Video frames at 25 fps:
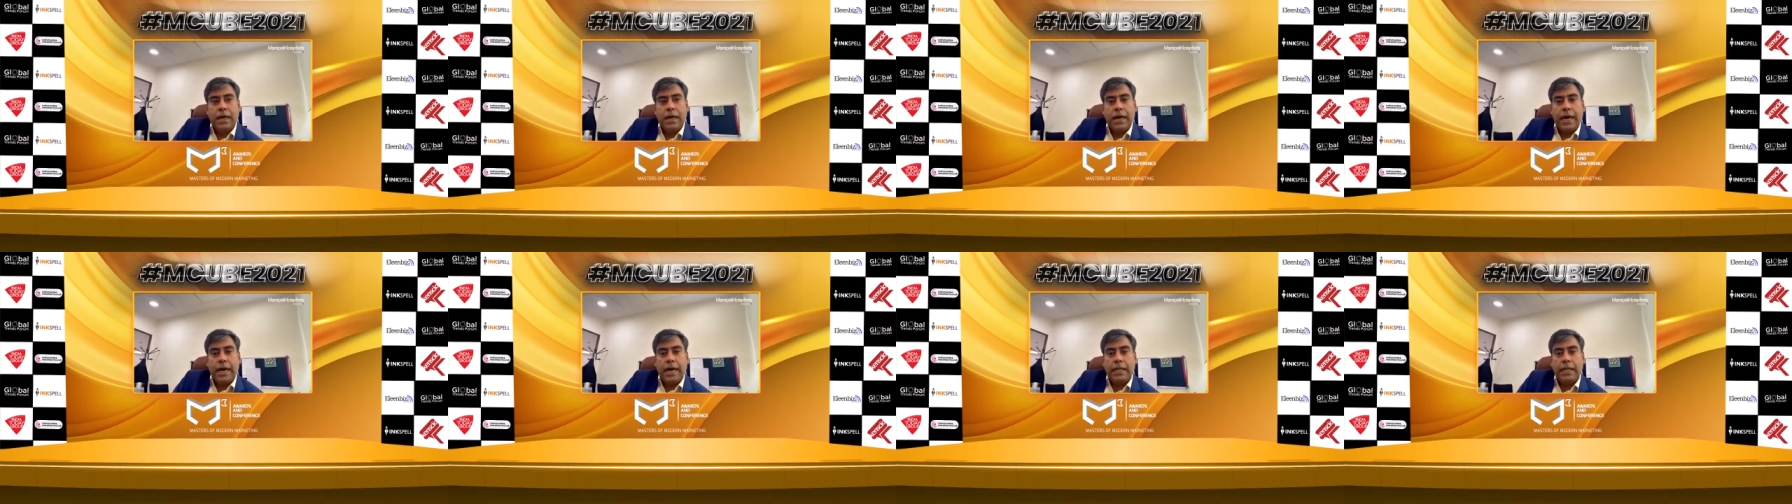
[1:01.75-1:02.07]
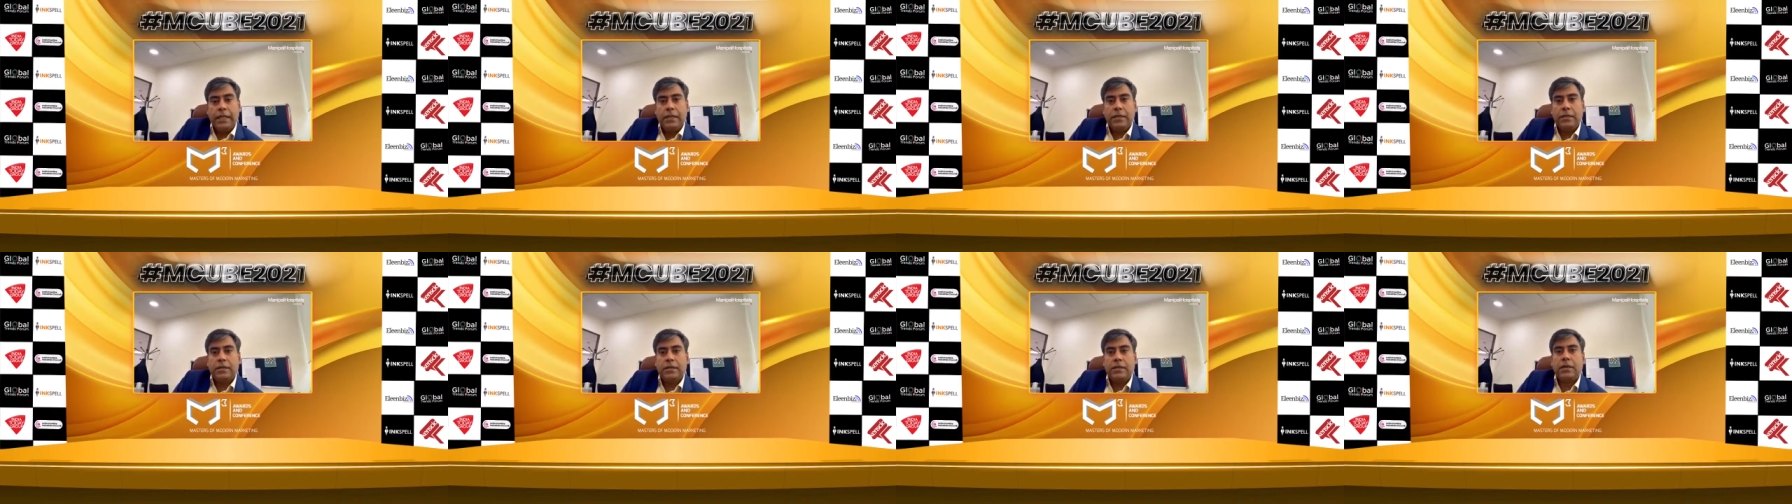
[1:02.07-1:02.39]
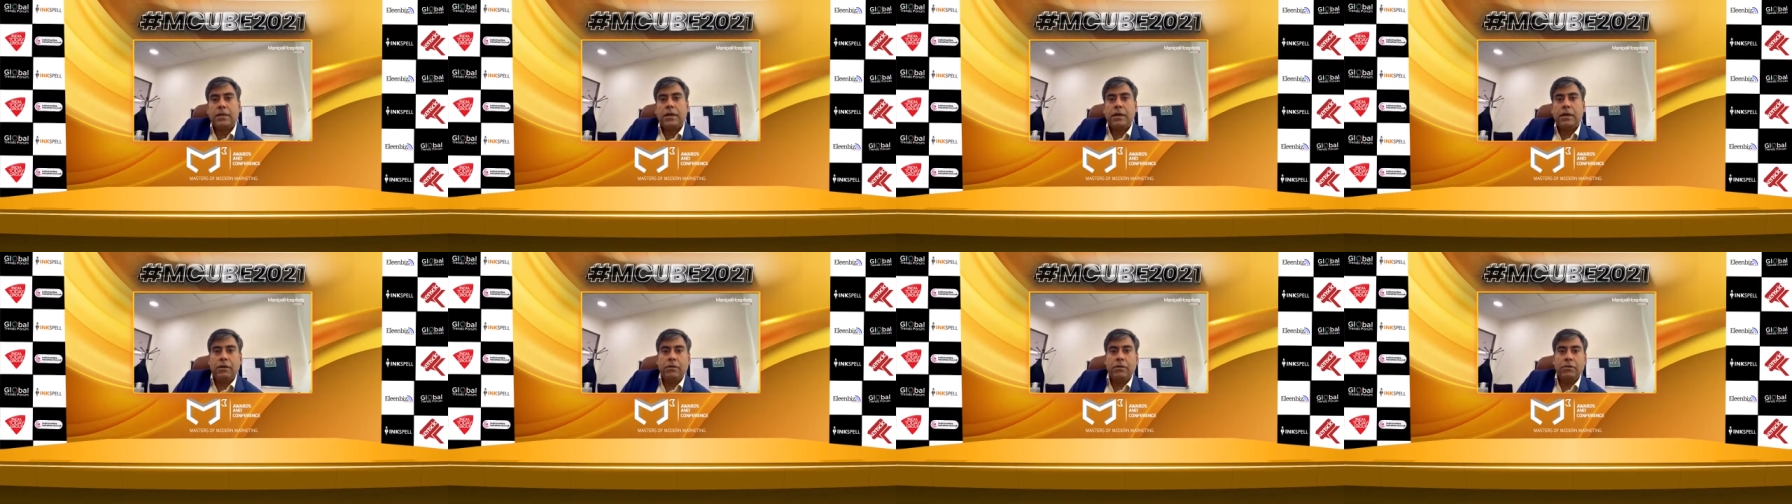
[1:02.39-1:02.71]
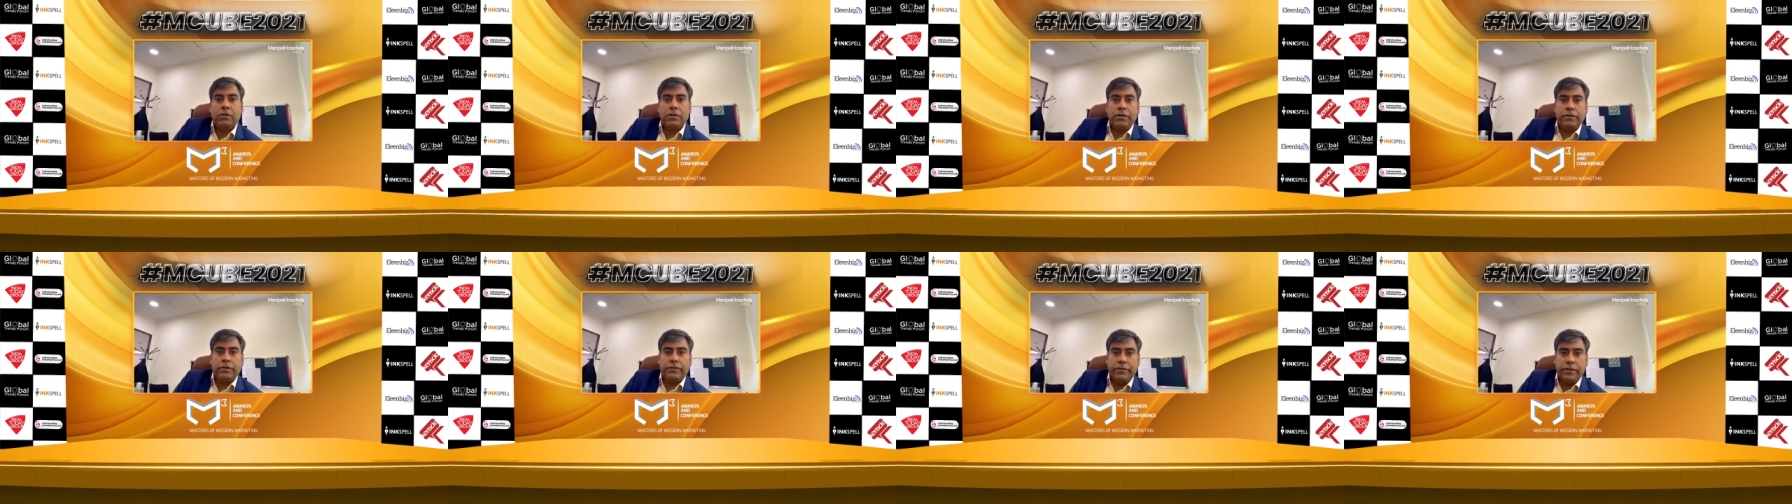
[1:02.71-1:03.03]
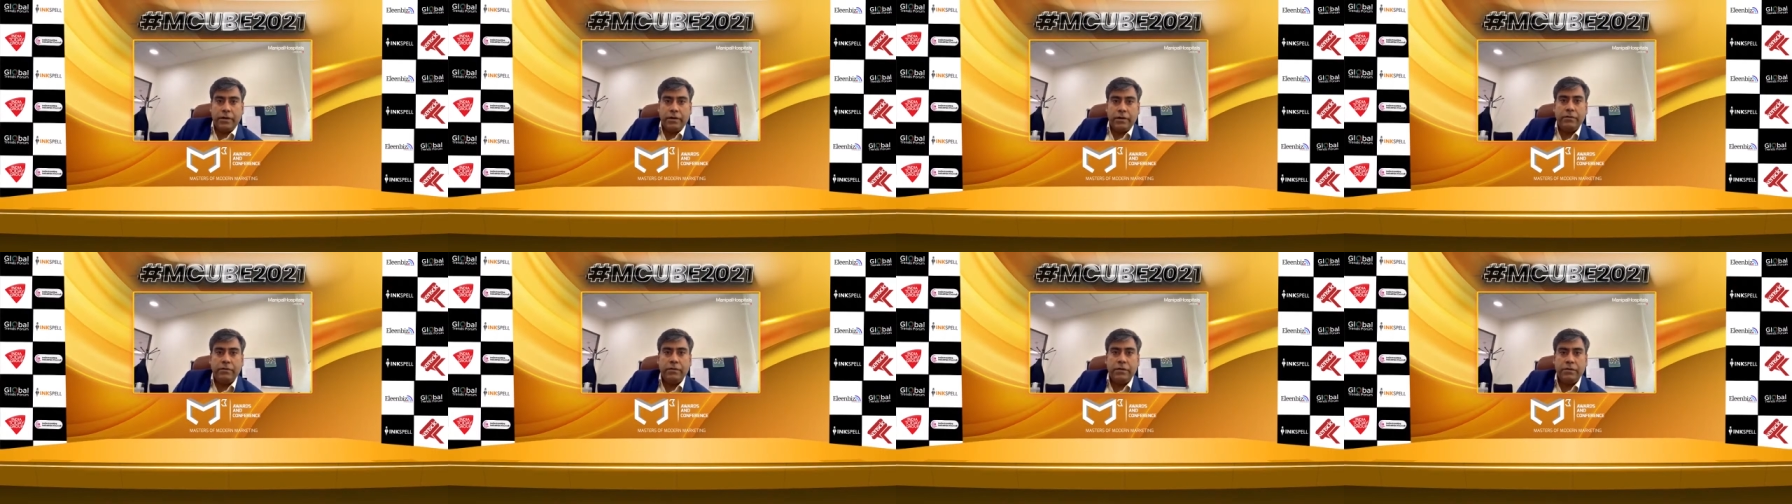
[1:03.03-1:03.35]
And this is a continuous
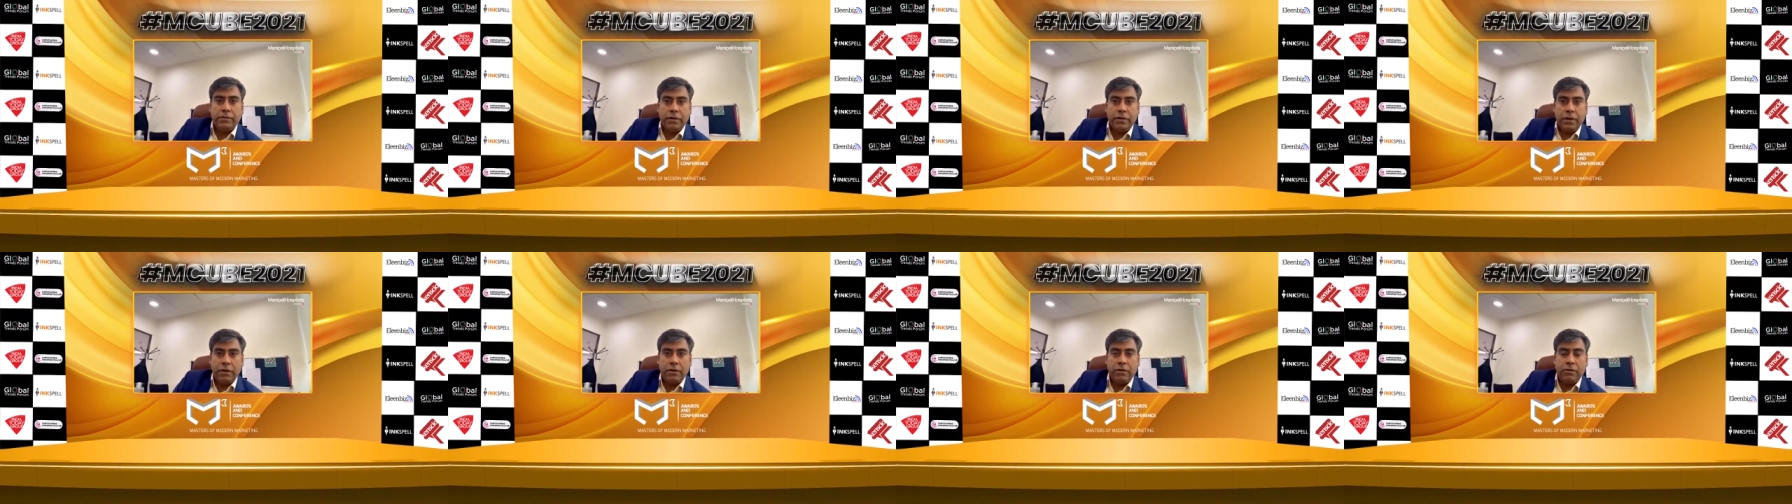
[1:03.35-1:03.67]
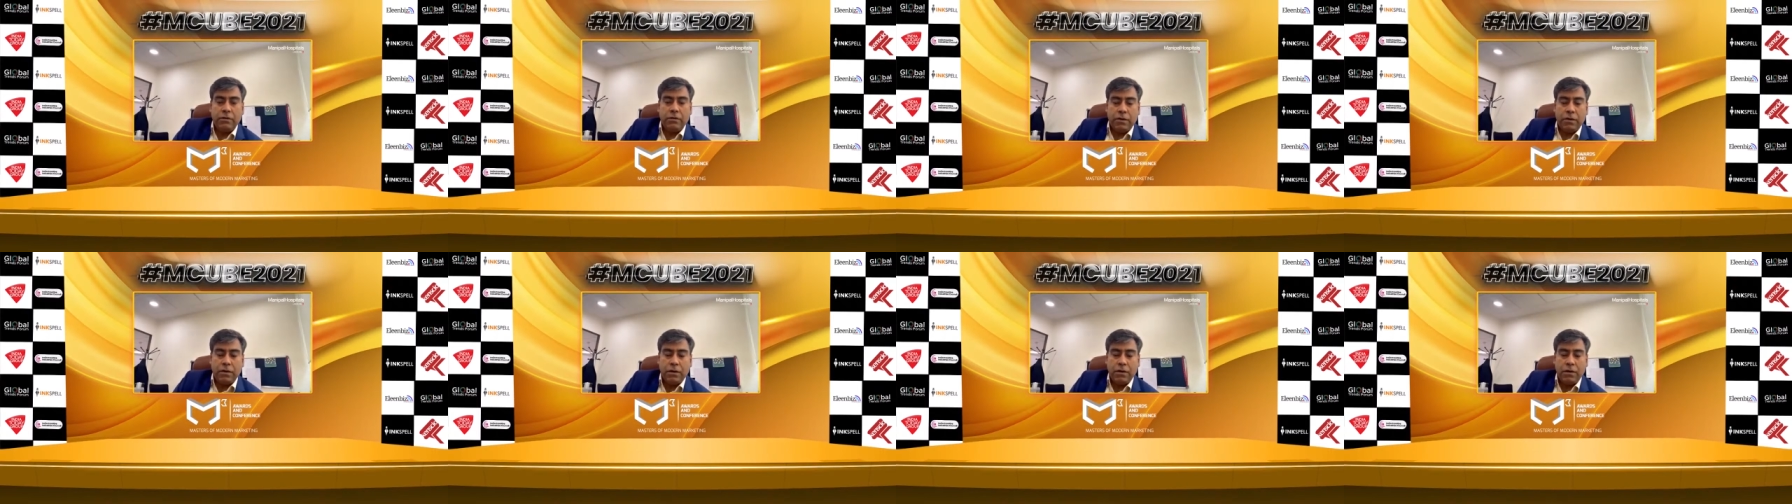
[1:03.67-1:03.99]
effort which will go